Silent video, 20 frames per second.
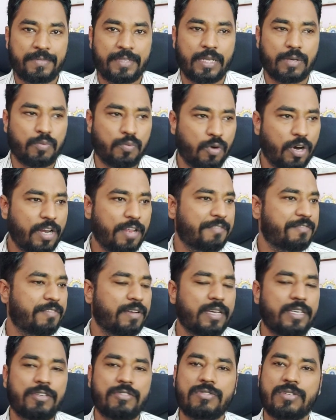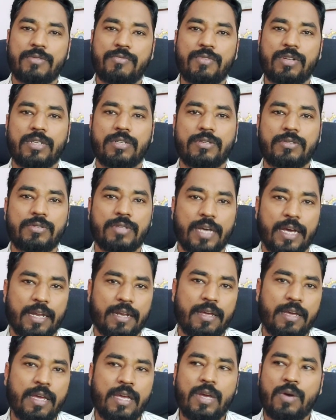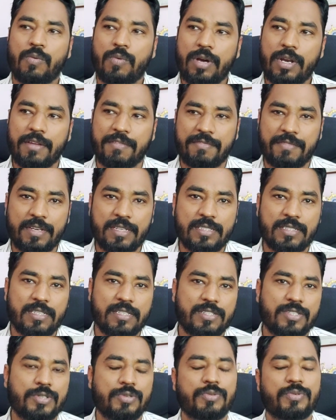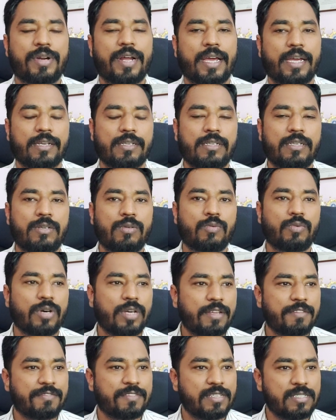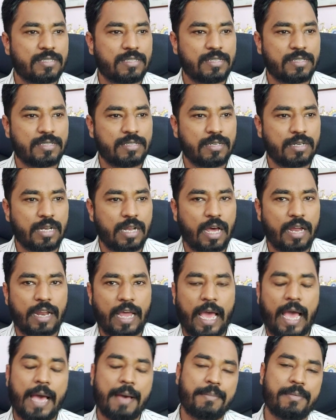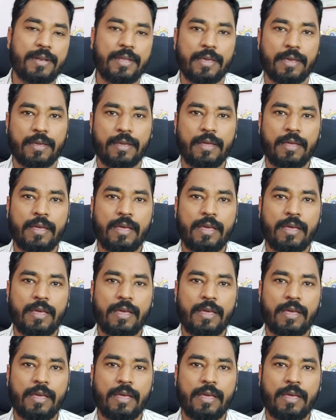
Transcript: That what if a user will do that? What if is this correct? What if is this not happening?